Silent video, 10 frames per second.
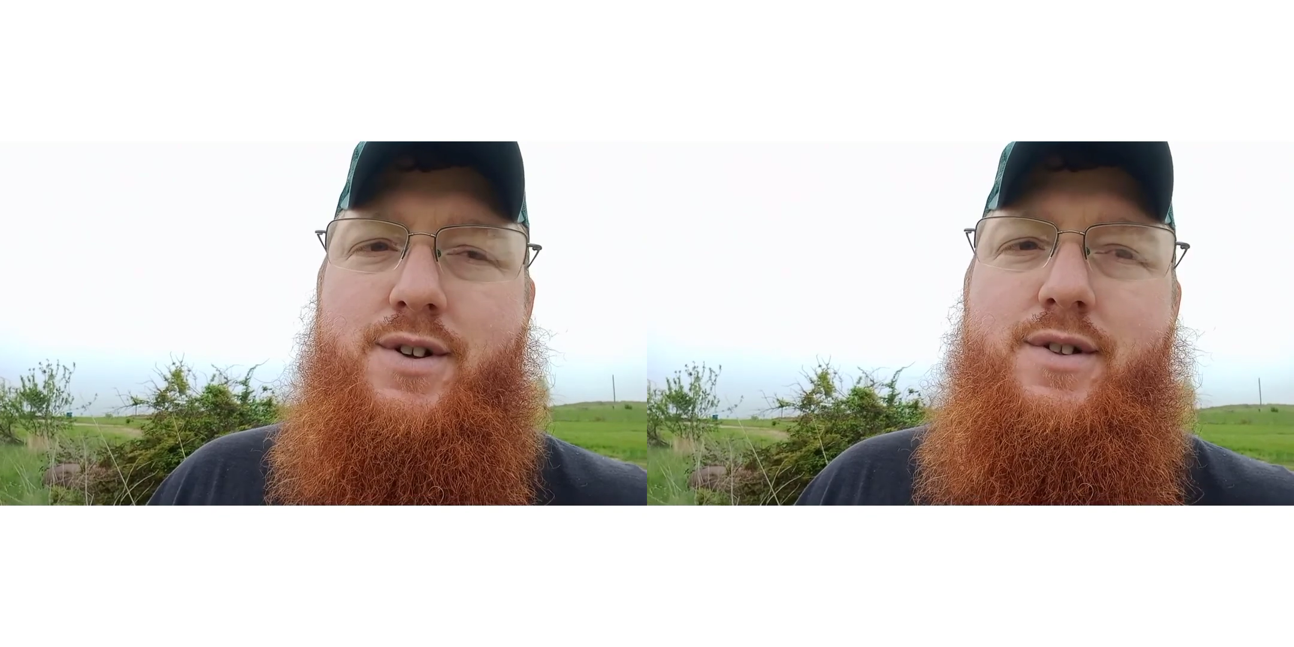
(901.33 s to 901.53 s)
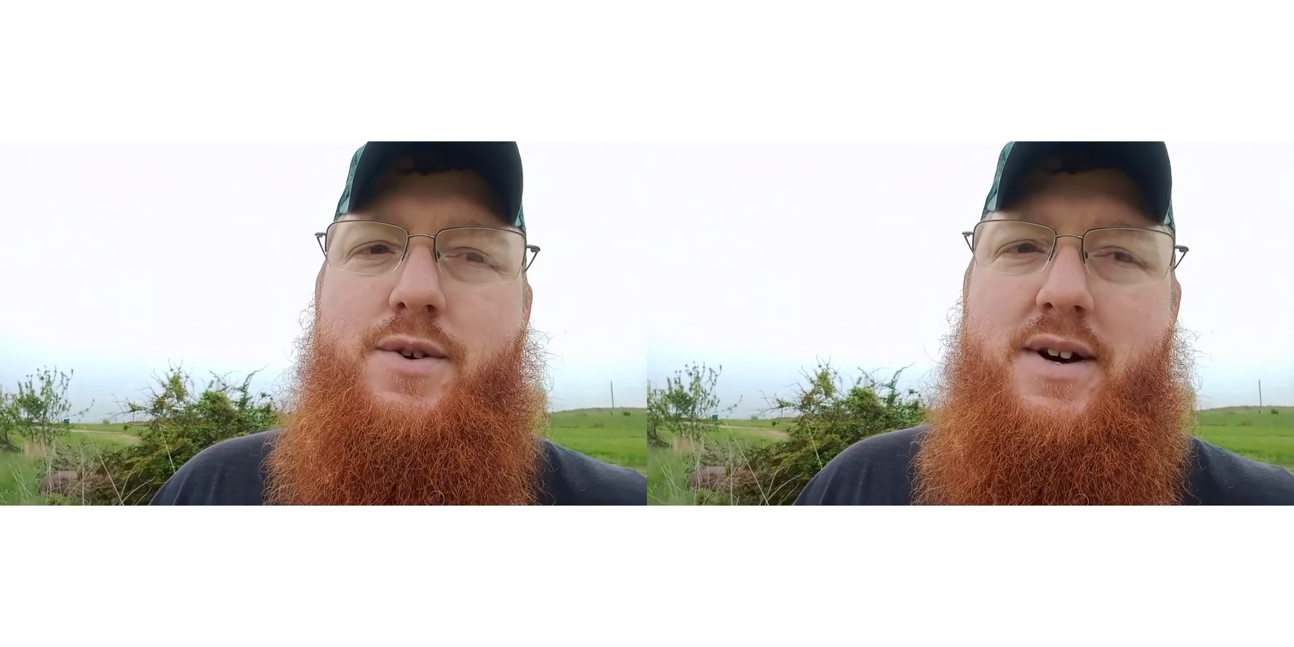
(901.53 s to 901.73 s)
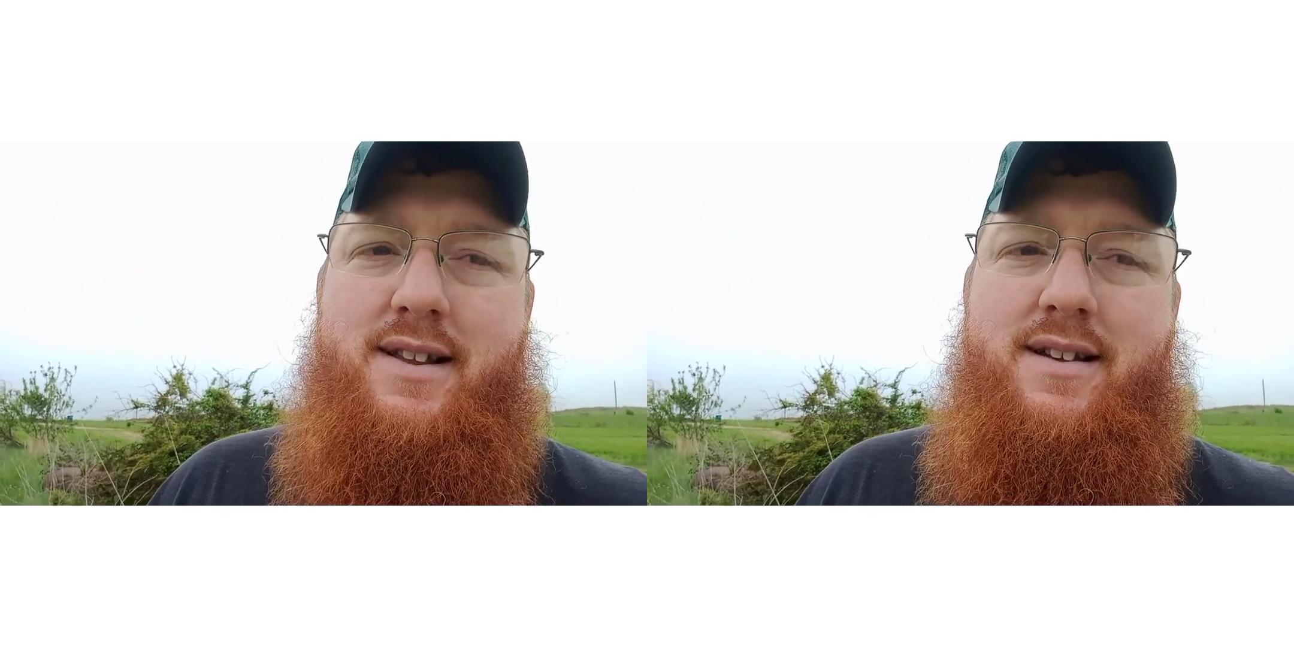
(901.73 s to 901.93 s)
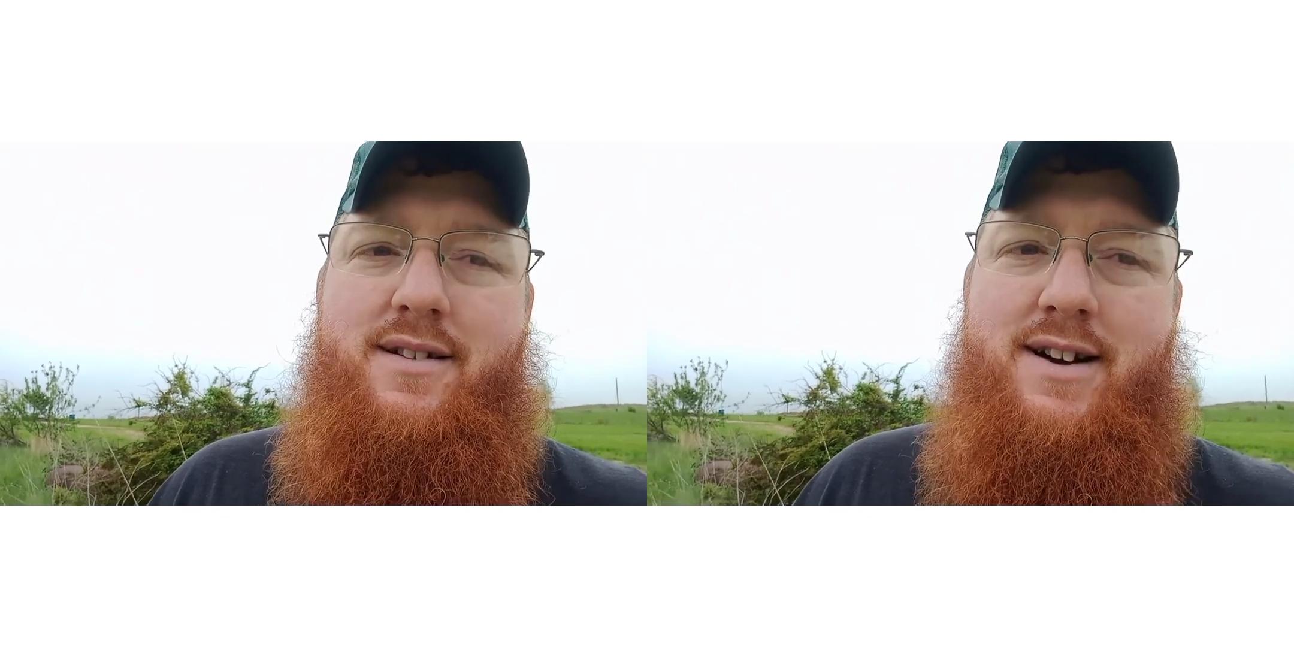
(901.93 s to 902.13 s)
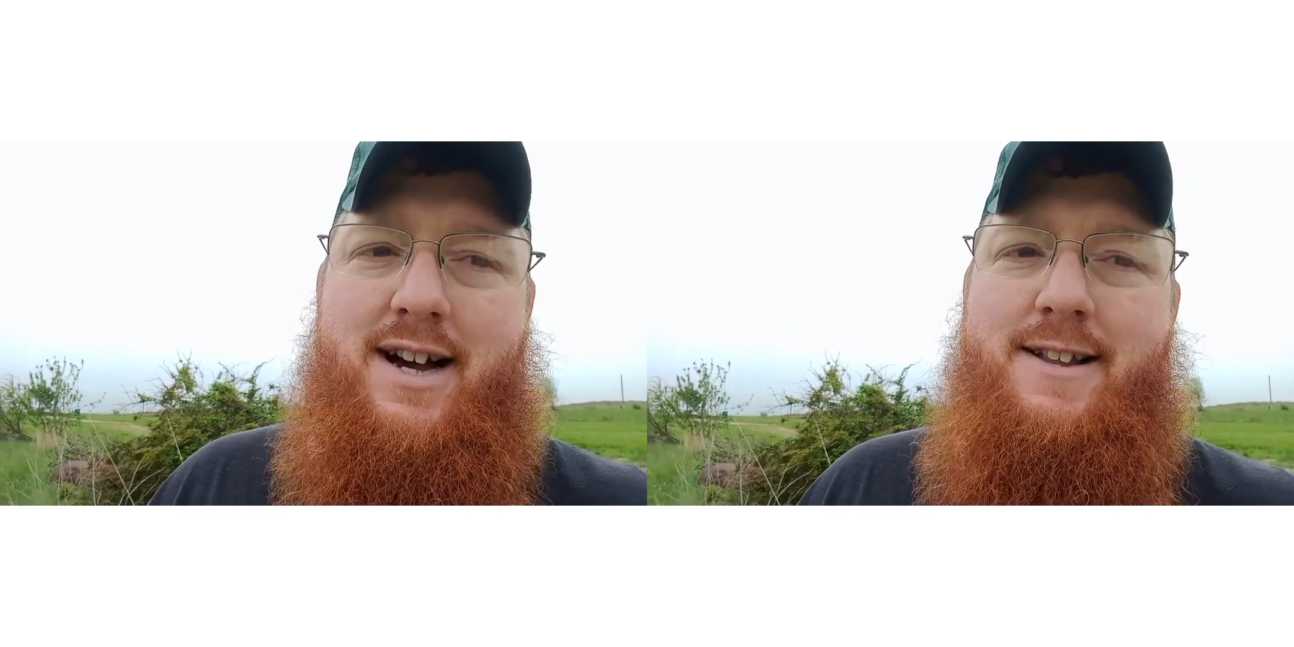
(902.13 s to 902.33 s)
do it,
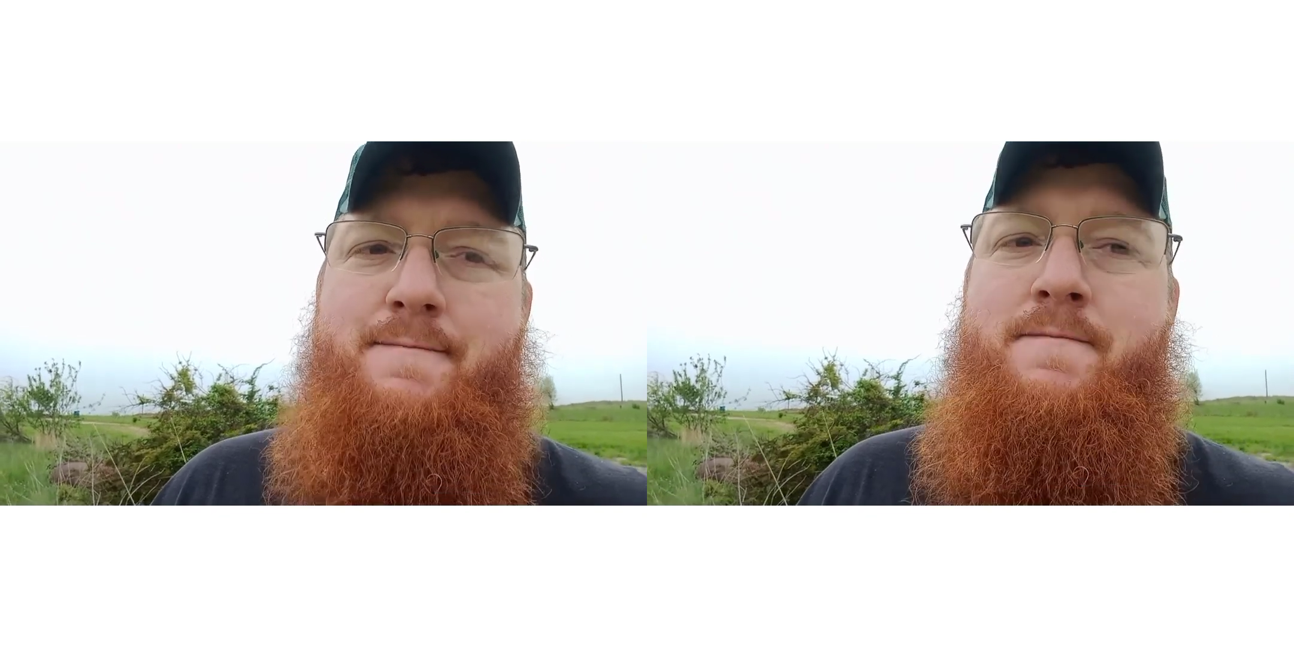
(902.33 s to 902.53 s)
right?